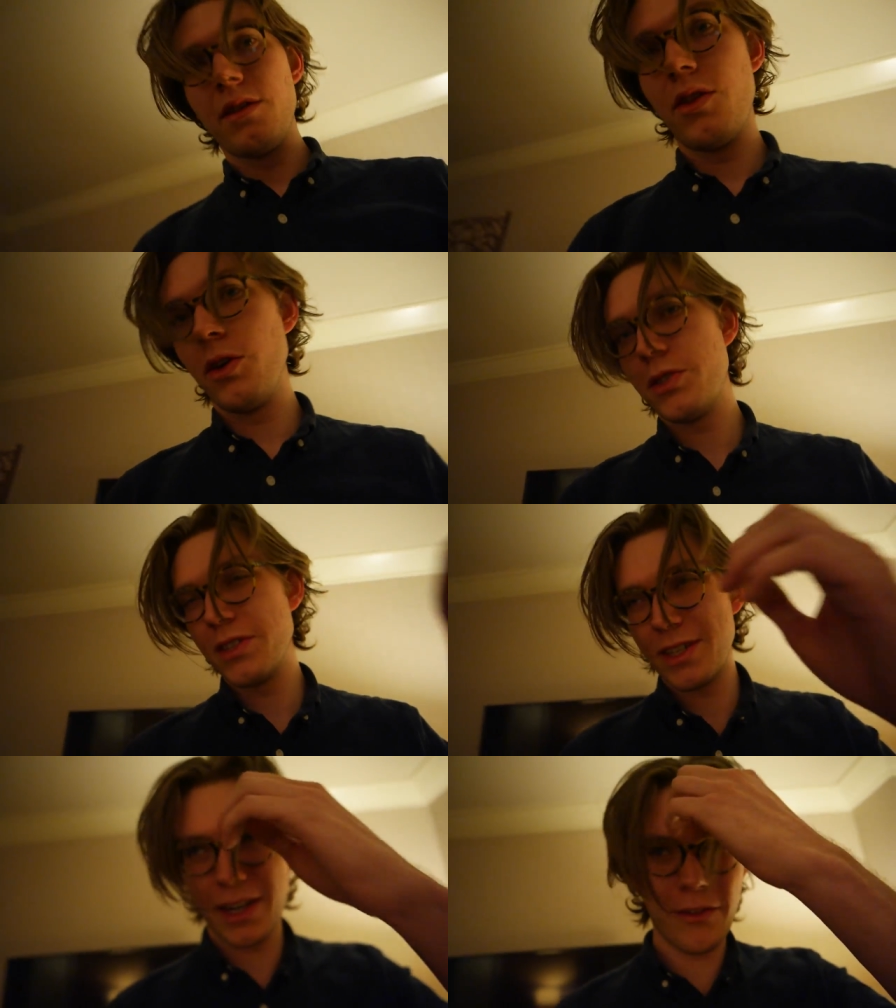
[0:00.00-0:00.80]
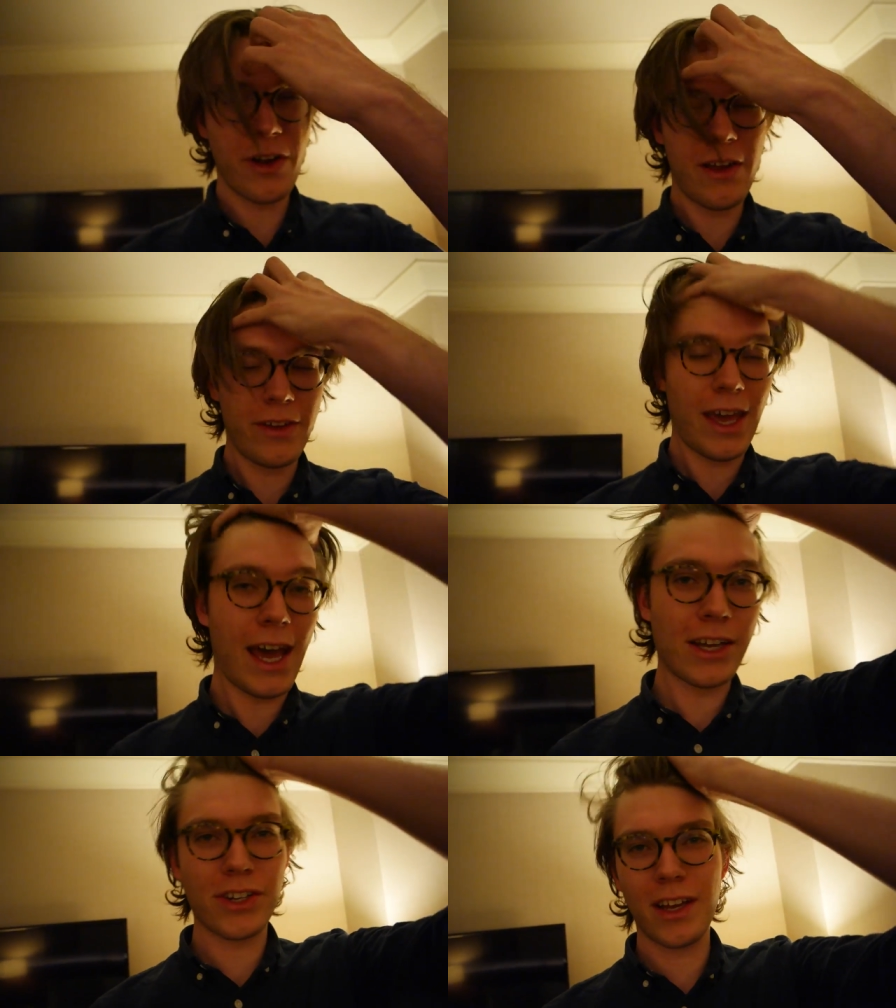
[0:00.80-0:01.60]
Though since I never have
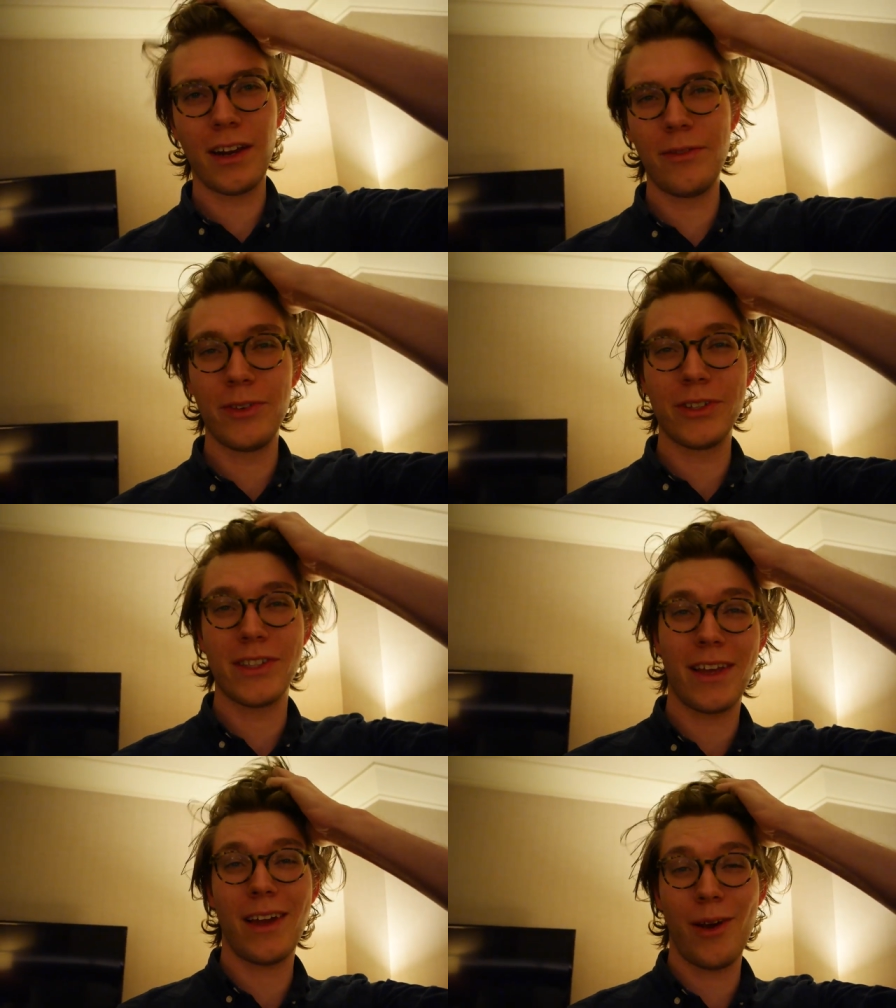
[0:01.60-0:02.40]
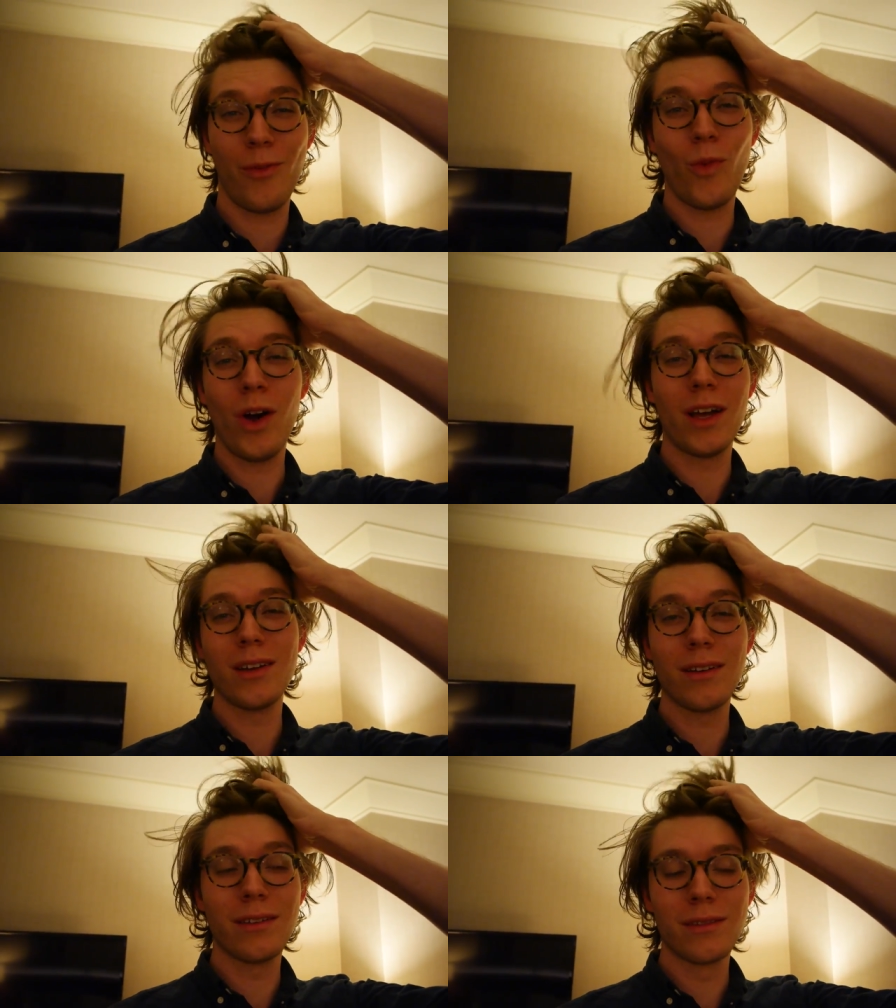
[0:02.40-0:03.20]
cash, it kind of feels like I
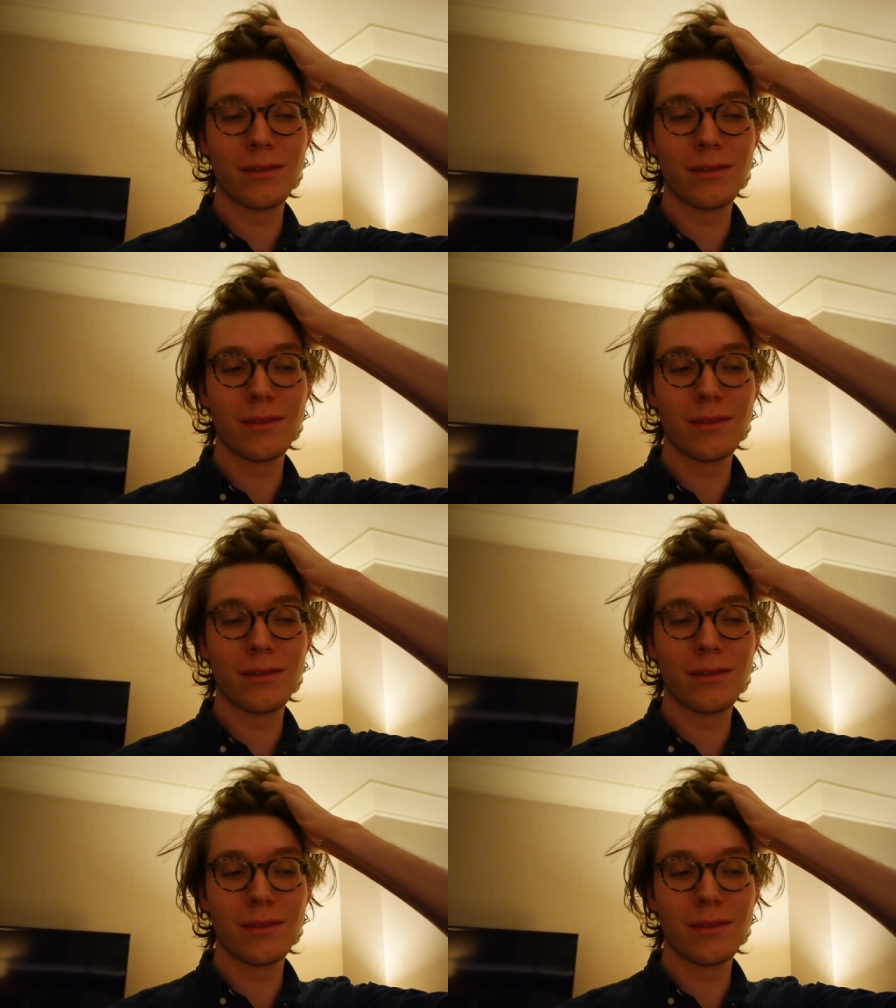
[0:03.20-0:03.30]
won